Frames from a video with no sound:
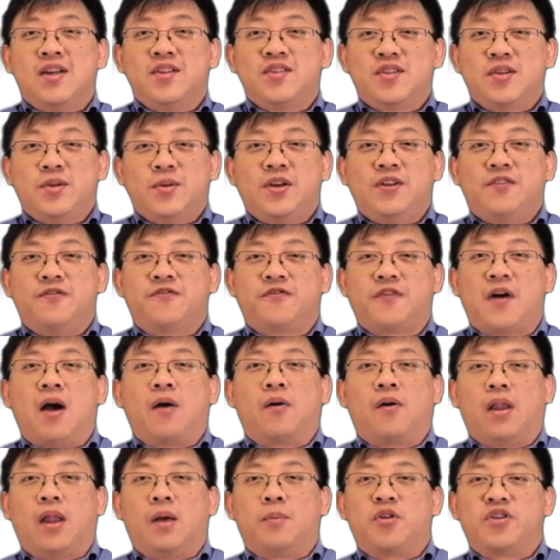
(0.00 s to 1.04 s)
Students
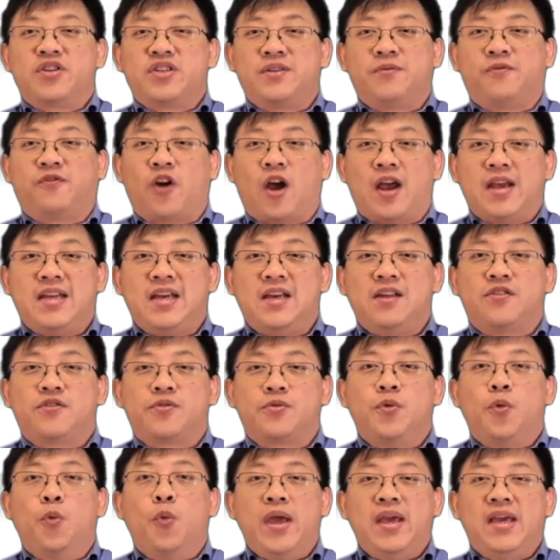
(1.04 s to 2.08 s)
found collaborative writing
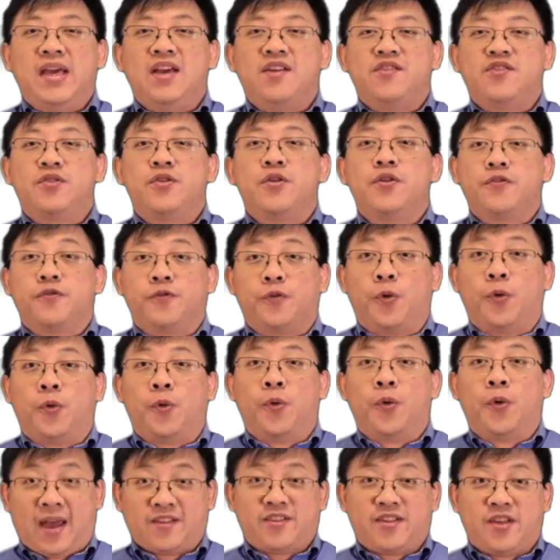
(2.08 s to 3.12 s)
through wikis useful
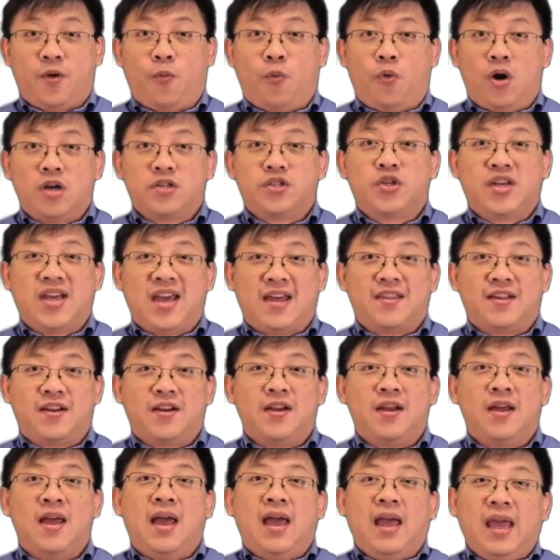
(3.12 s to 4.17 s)
as they work
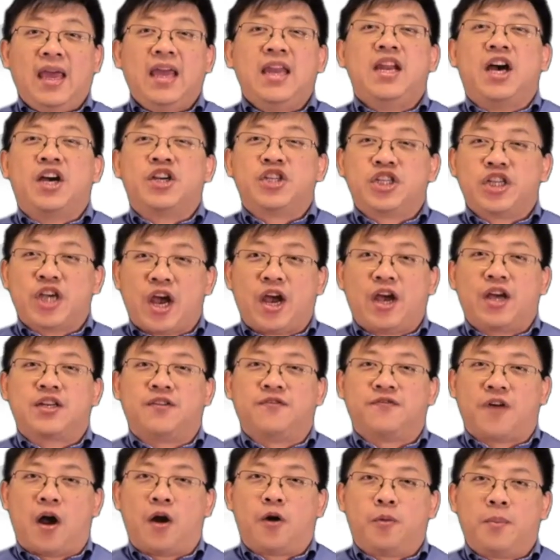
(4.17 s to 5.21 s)
together in a shared
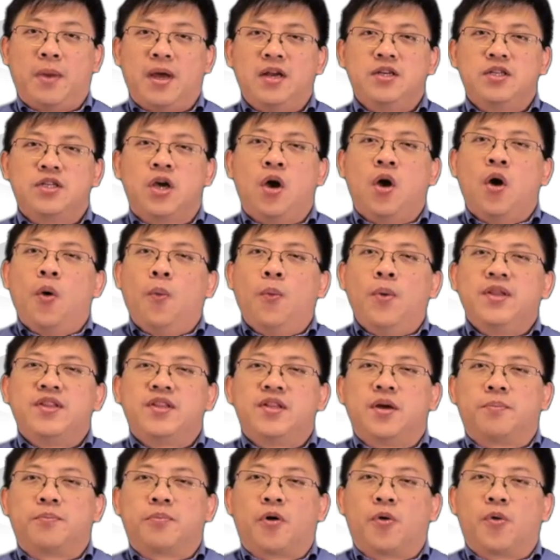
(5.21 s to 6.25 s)
environment
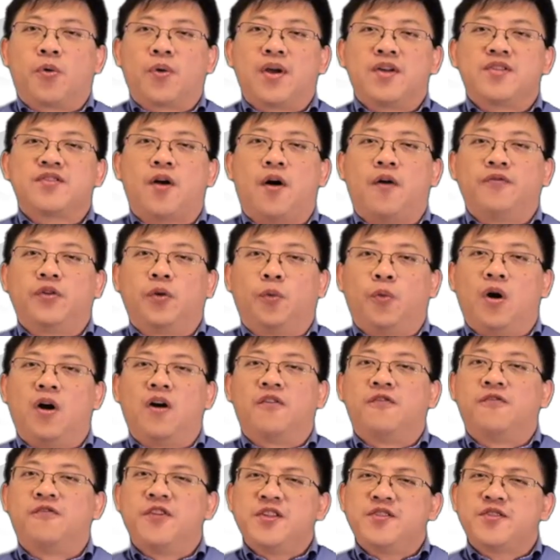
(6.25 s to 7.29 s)
with the progress of the
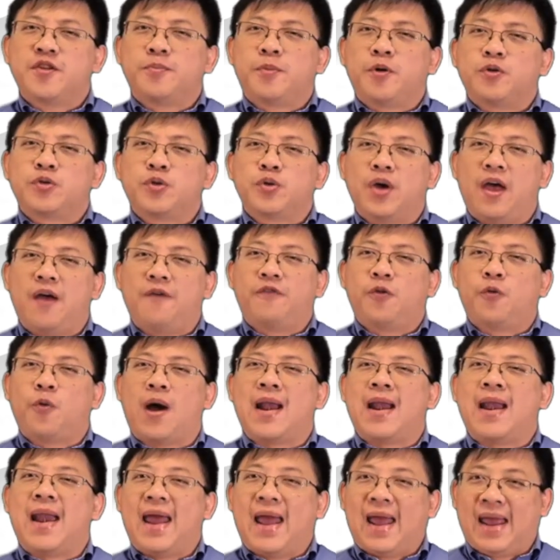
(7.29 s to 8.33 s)
work visible to
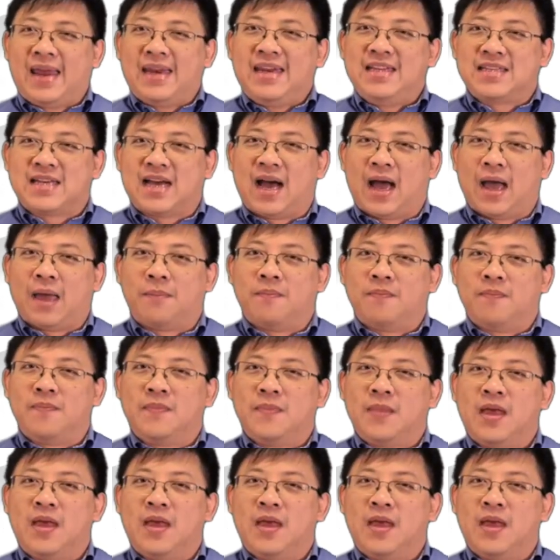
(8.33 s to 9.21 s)
everyone anytime.